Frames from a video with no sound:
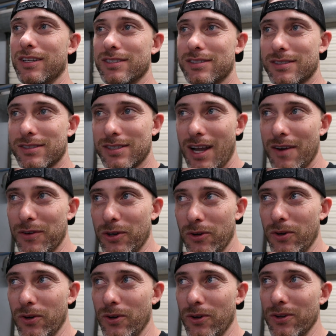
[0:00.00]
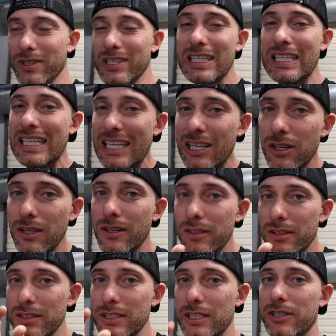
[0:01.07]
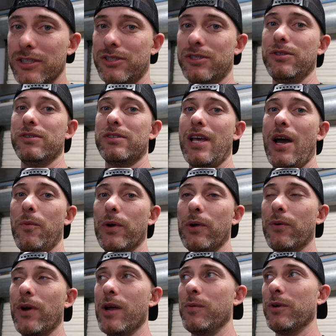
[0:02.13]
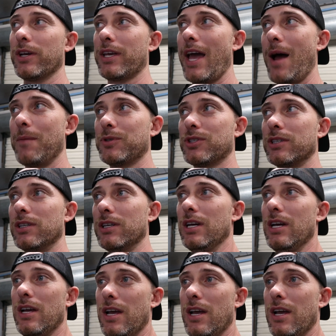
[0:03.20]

several little issues that we were able to capture,